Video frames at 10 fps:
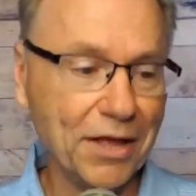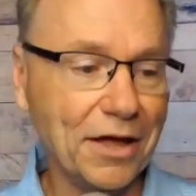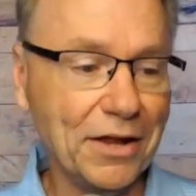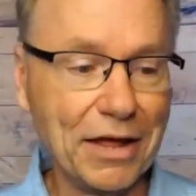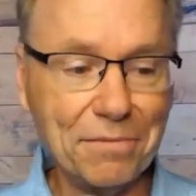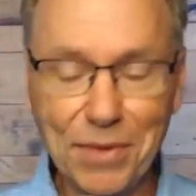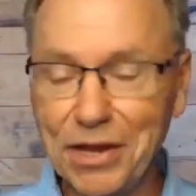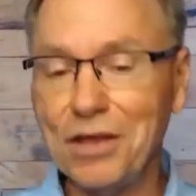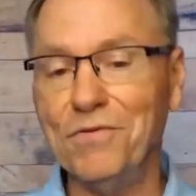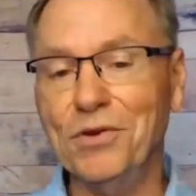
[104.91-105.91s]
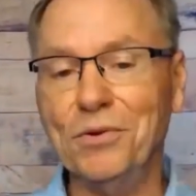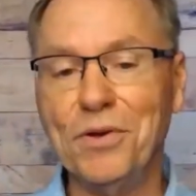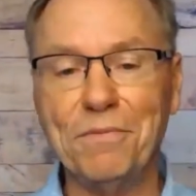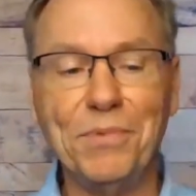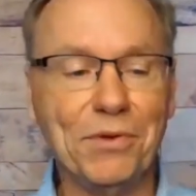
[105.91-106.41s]
uh, like many of you,
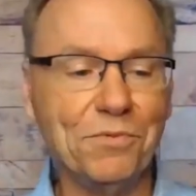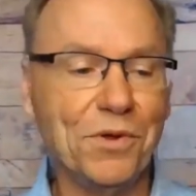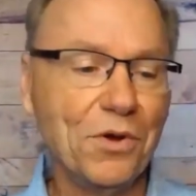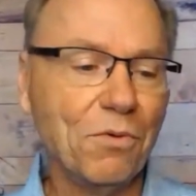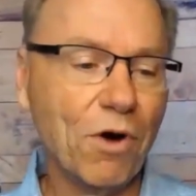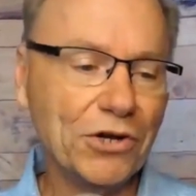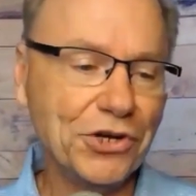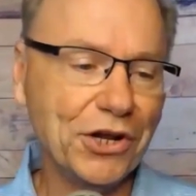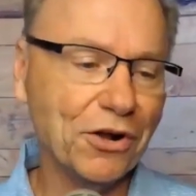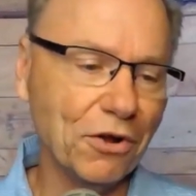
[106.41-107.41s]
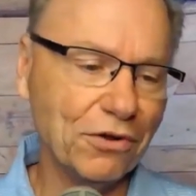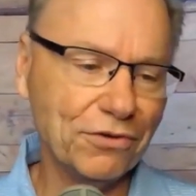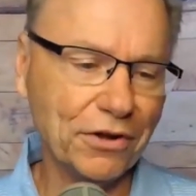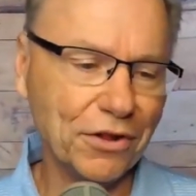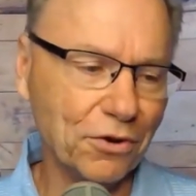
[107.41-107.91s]
have been watching
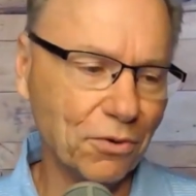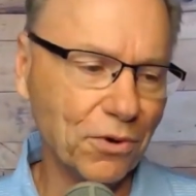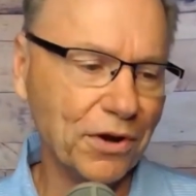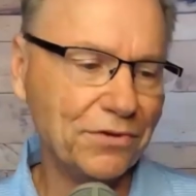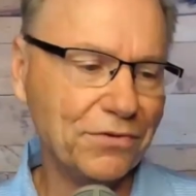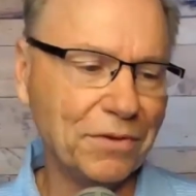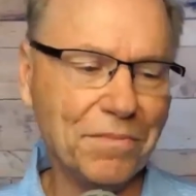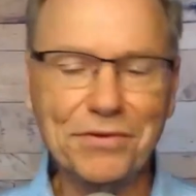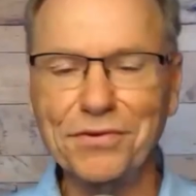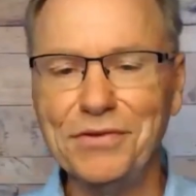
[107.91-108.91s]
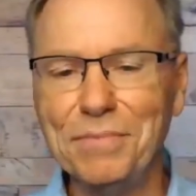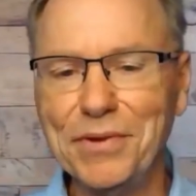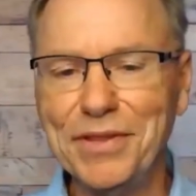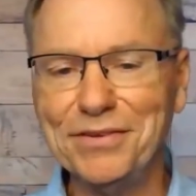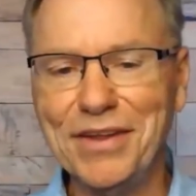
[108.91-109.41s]
closely the noise in
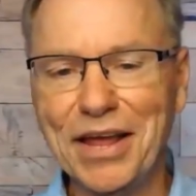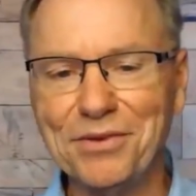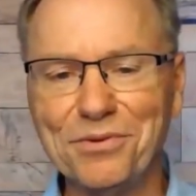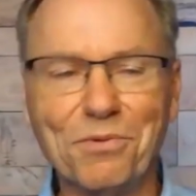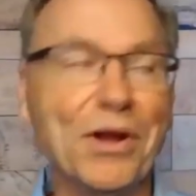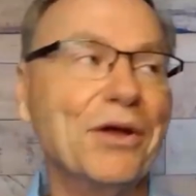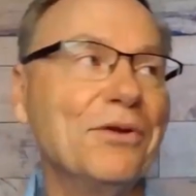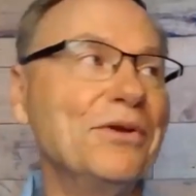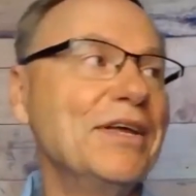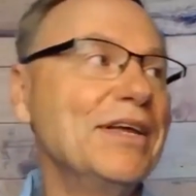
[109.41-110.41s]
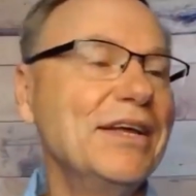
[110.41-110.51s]
Mississippi these days around